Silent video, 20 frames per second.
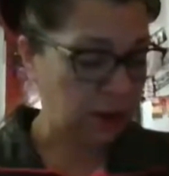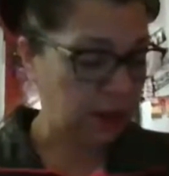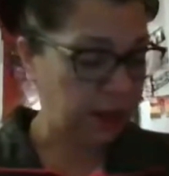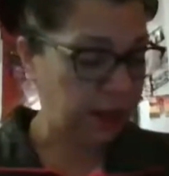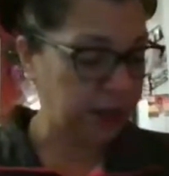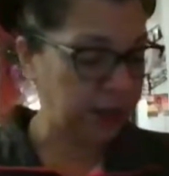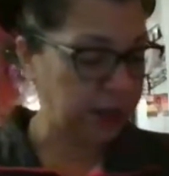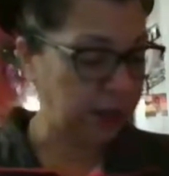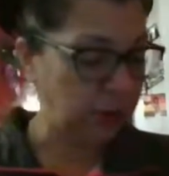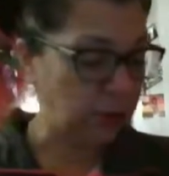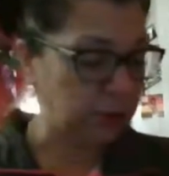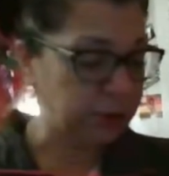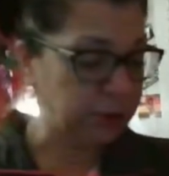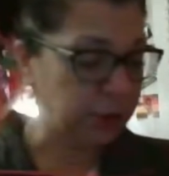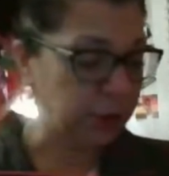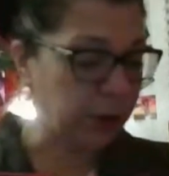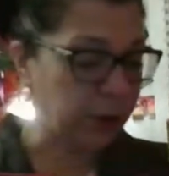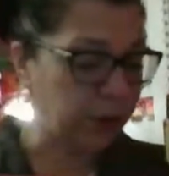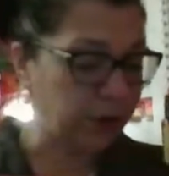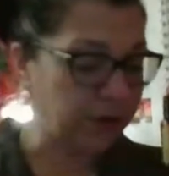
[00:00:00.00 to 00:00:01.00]
It can
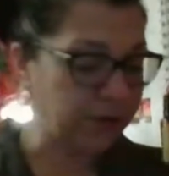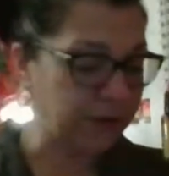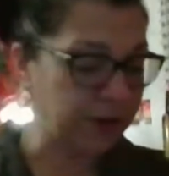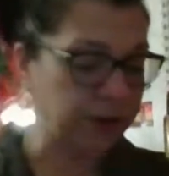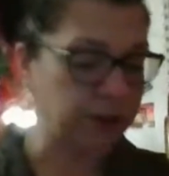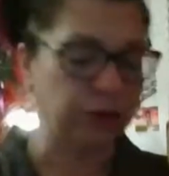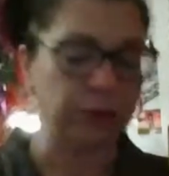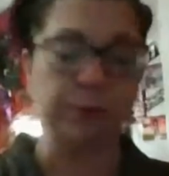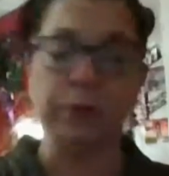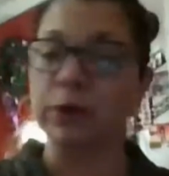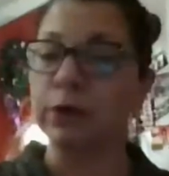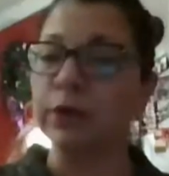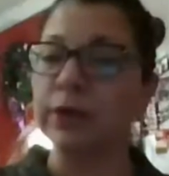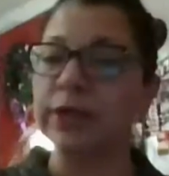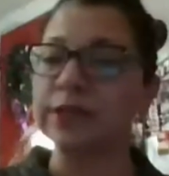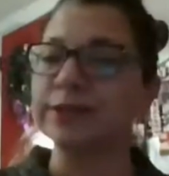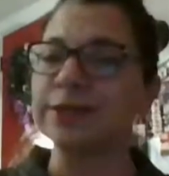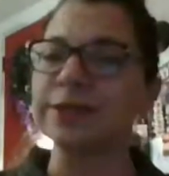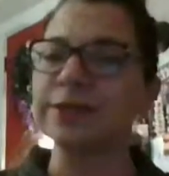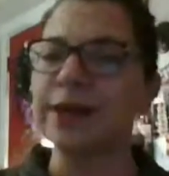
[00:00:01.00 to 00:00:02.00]
also affect your mood.
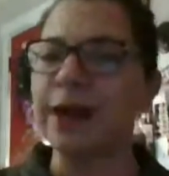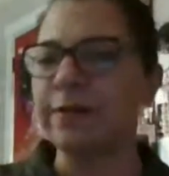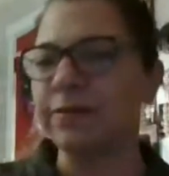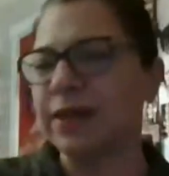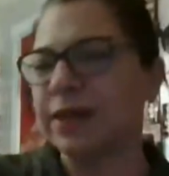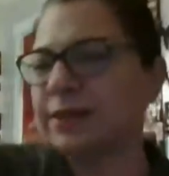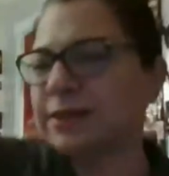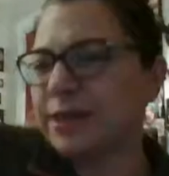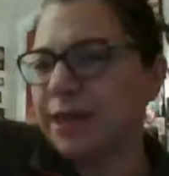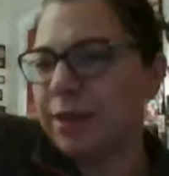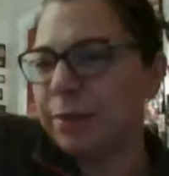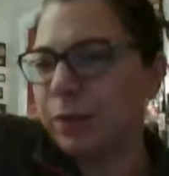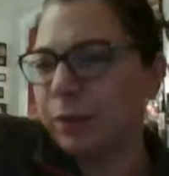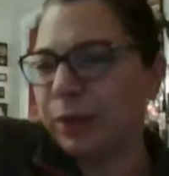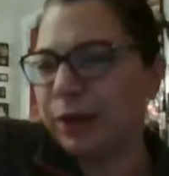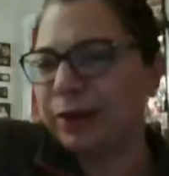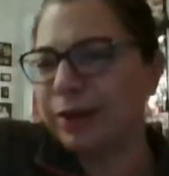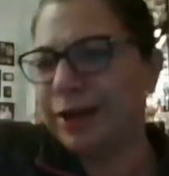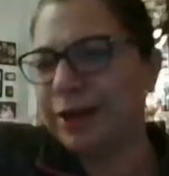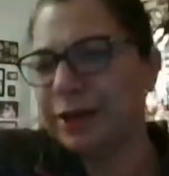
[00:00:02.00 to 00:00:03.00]
It does have that same
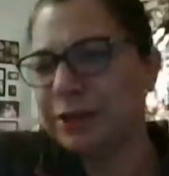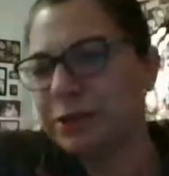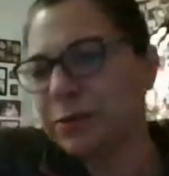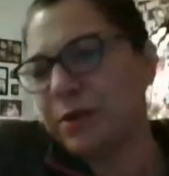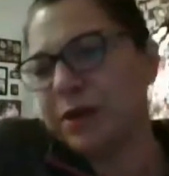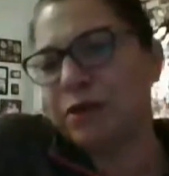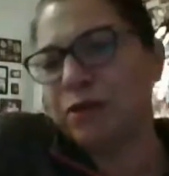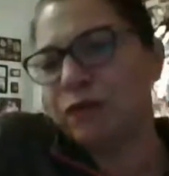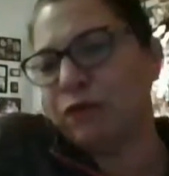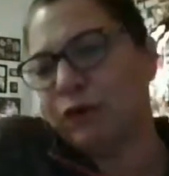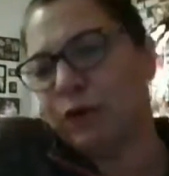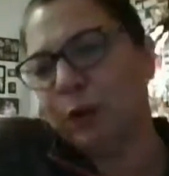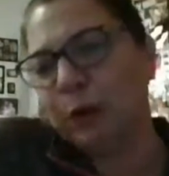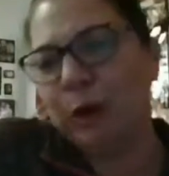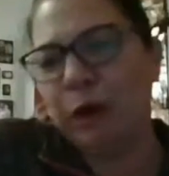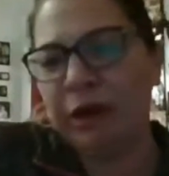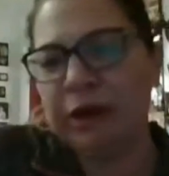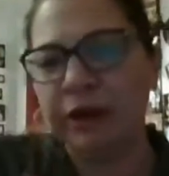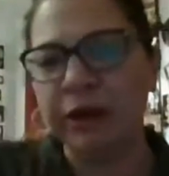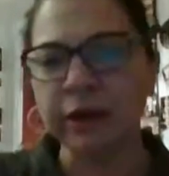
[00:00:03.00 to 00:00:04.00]
ability to make you feel
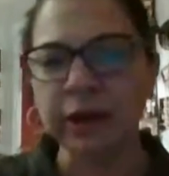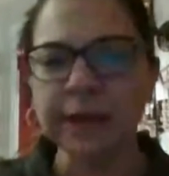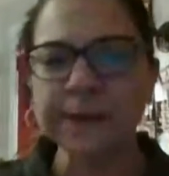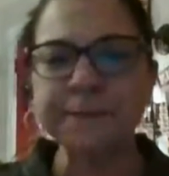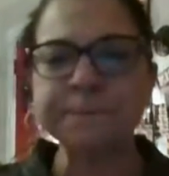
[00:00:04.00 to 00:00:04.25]
good.